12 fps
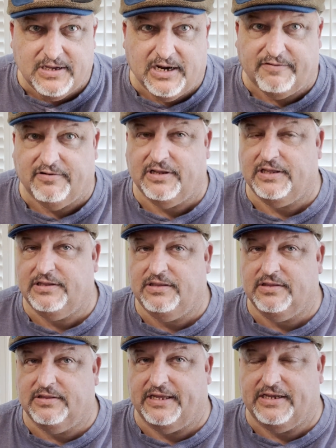I really
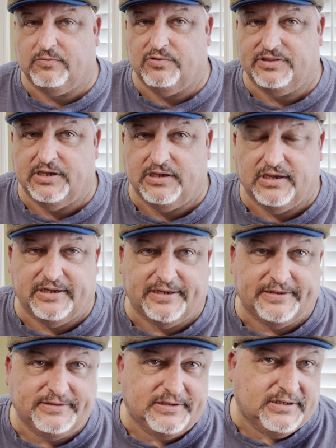like what
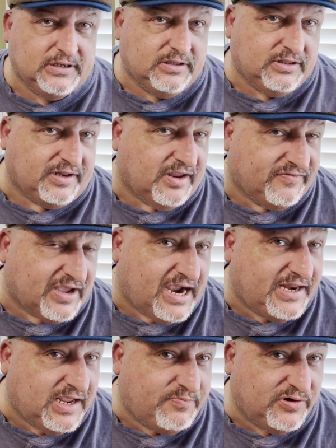the
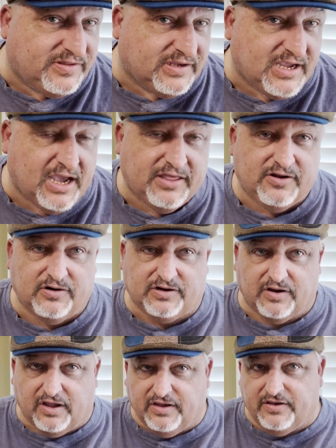design they put together,
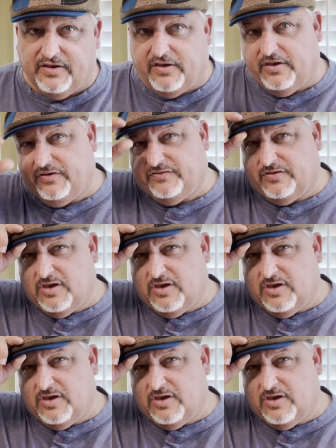because